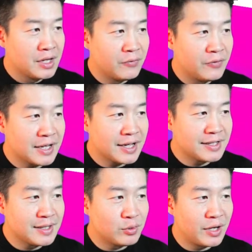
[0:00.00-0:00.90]
The vertical
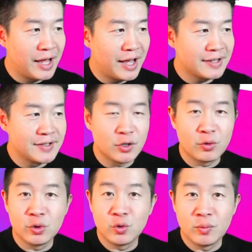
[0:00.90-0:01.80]
asymptote x is
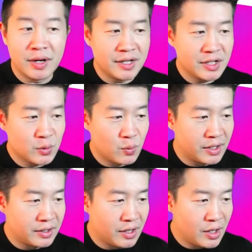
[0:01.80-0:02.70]
equal to minus
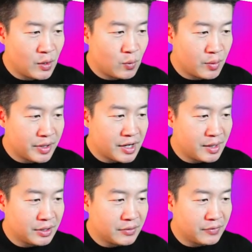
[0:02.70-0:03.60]
1 will
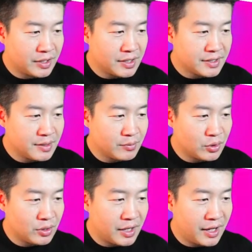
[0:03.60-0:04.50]
become the vertical
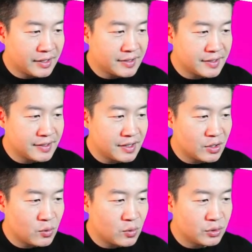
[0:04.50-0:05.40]
asymptote x is
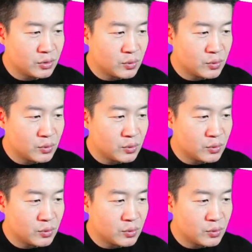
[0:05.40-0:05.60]
equal